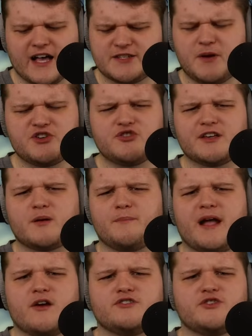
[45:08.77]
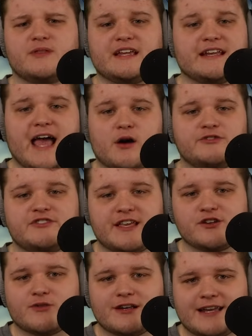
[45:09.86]
especially compared to the now
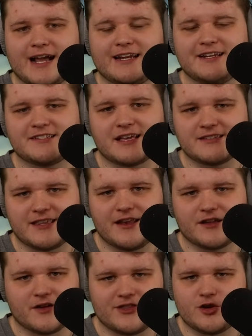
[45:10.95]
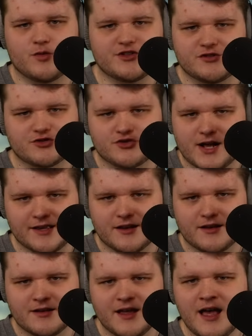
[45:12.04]
sacred 90s aesthetic of the original
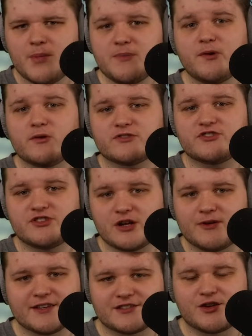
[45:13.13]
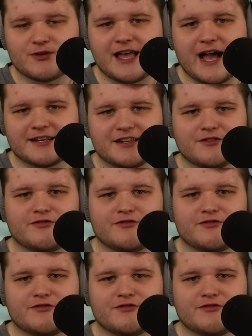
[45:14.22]
Trigun. People seriously reacted to